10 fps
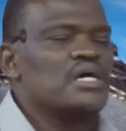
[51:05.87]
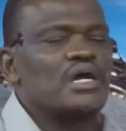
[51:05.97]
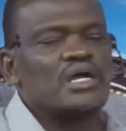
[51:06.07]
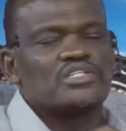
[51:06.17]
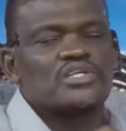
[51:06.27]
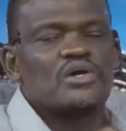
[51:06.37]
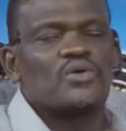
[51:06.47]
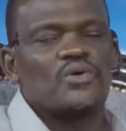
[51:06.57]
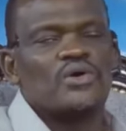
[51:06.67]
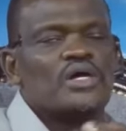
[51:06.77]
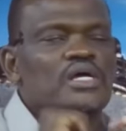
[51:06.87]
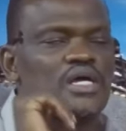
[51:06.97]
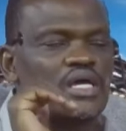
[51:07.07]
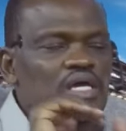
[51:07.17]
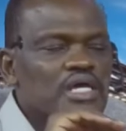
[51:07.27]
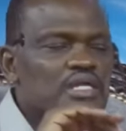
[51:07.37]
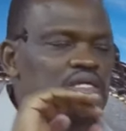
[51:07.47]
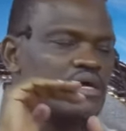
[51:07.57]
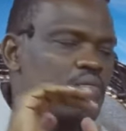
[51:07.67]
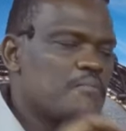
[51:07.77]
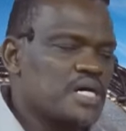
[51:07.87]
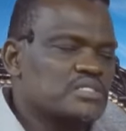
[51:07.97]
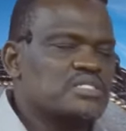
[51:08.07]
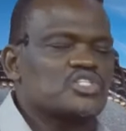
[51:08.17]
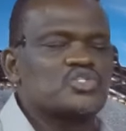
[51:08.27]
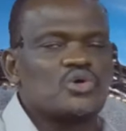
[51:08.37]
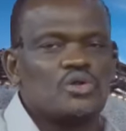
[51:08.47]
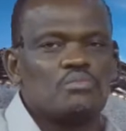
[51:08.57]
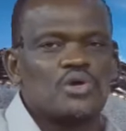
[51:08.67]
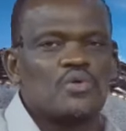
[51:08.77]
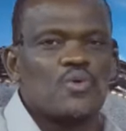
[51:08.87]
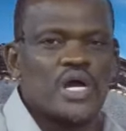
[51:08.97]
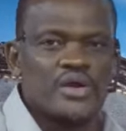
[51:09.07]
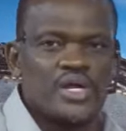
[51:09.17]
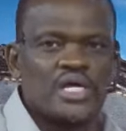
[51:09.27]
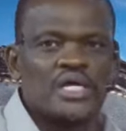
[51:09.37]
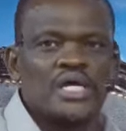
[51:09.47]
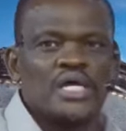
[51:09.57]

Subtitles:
Gacheru, and Pastor Solomon Were.